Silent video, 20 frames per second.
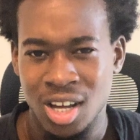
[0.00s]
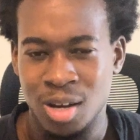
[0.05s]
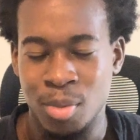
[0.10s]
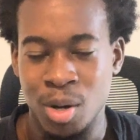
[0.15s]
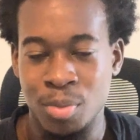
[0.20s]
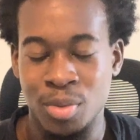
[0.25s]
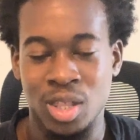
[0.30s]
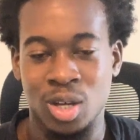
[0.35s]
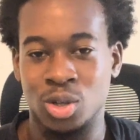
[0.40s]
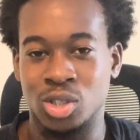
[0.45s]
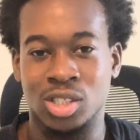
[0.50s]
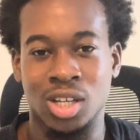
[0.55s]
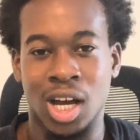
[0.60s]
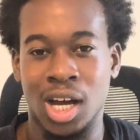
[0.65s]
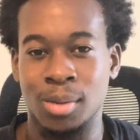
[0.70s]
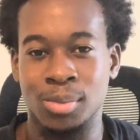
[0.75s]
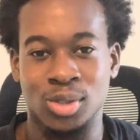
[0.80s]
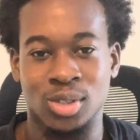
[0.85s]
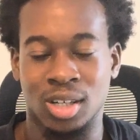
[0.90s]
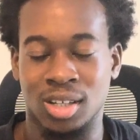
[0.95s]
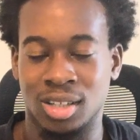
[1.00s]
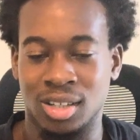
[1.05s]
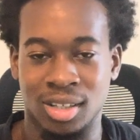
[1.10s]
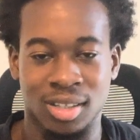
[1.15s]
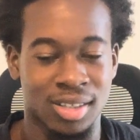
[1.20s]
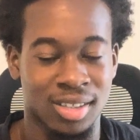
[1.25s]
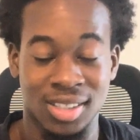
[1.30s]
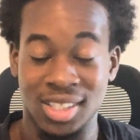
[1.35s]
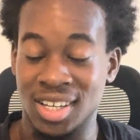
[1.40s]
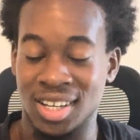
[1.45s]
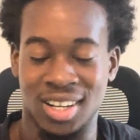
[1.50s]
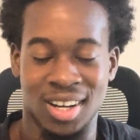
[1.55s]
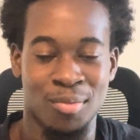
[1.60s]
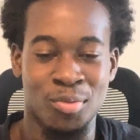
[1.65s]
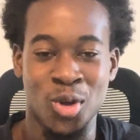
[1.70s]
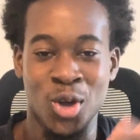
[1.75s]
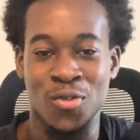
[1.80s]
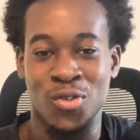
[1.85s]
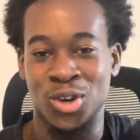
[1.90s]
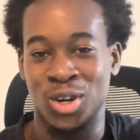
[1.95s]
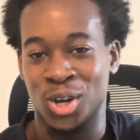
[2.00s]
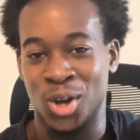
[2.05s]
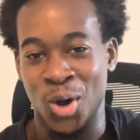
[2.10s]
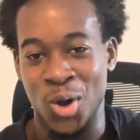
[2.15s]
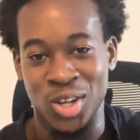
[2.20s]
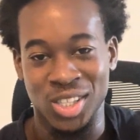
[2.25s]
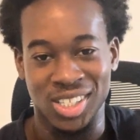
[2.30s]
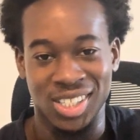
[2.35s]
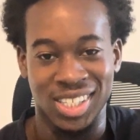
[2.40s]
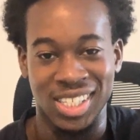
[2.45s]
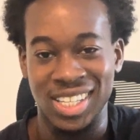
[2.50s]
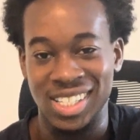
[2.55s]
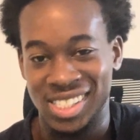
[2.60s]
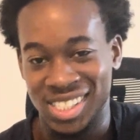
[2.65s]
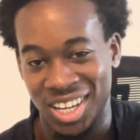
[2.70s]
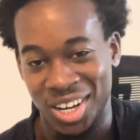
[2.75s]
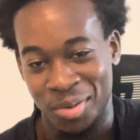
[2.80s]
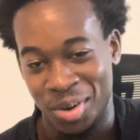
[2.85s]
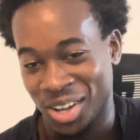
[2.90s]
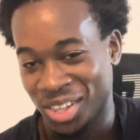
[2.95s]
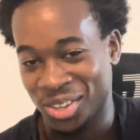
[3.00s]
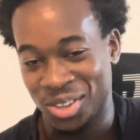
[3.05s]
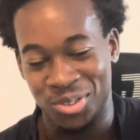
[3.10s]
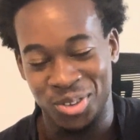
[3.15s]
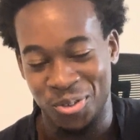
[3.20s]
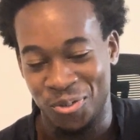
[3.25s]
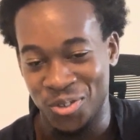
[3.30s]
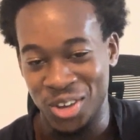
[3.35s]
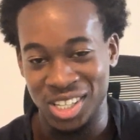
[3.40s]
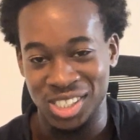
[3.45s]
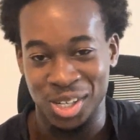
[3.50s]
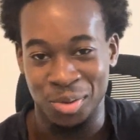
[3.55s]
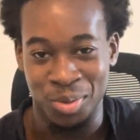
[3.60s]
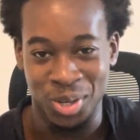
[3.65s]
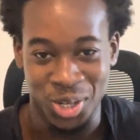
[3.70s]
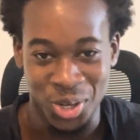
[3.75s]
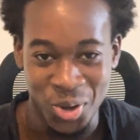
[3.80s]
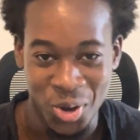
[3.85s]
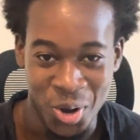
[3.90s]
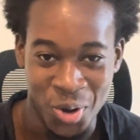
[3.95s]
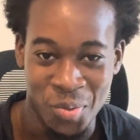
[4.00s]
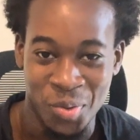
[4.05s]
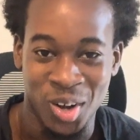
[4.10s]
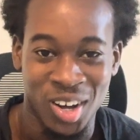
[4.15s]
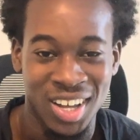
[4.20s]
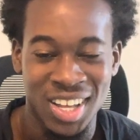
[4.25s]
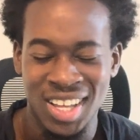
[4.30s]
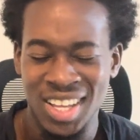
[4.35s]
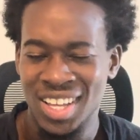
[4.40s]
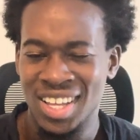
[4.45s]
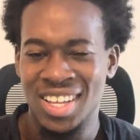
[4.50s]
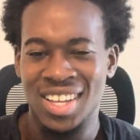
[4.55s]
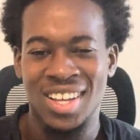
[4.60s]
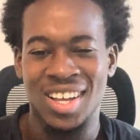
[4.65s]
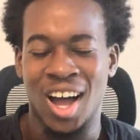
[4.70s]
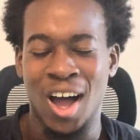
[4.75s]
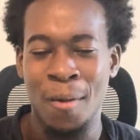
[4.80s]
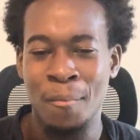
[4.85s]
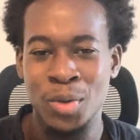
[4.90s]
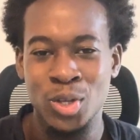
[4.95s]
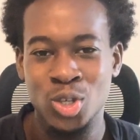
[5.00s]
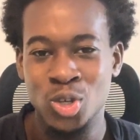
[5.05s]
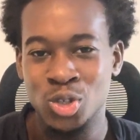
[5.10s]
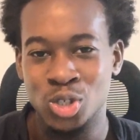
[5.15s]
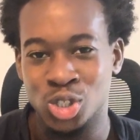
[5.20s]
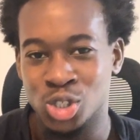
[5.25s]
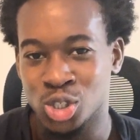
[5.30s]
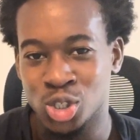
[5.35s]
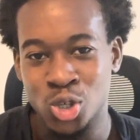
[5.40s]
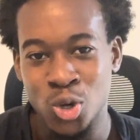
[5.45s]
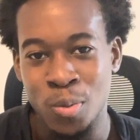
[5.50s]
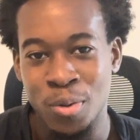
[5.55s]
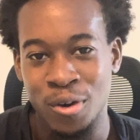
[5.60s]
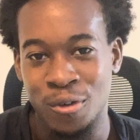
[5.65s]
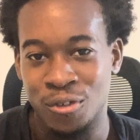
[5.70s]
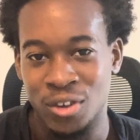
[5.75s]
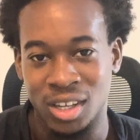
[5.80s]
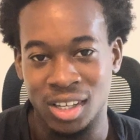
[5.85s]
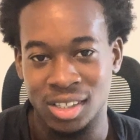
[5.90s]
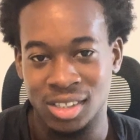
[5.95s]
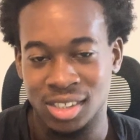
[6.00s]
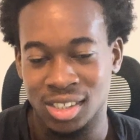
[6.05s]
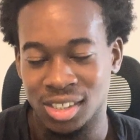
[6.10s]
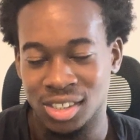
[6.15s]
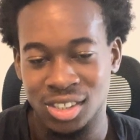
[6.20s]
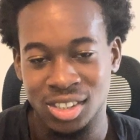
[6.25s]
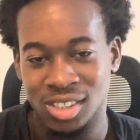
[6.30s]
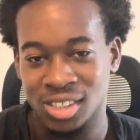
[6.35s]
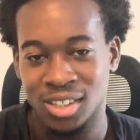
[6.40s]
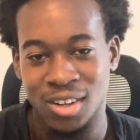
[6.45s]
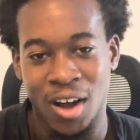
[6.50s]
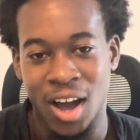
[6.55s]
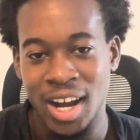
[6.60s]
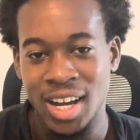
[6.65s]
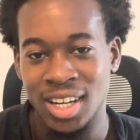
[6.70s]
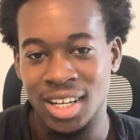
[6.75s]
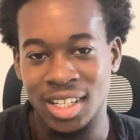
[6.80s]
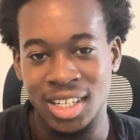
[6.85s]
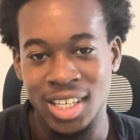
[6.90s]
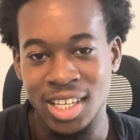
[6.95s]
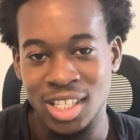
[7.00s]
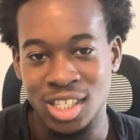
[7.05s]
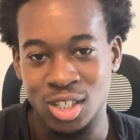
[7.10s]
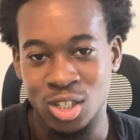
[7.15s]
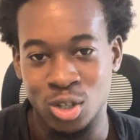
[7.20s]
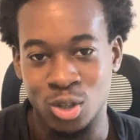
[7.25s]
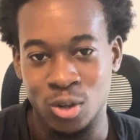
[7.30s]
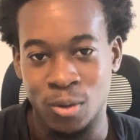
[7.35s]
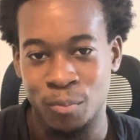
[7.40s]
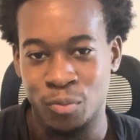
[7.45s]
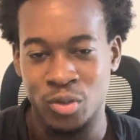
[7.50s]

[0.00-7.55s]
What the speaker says: Remember there were times I'm not even going to go into detail about the things I'd be doing, but I'd be doing stupid things that I didn't need to do.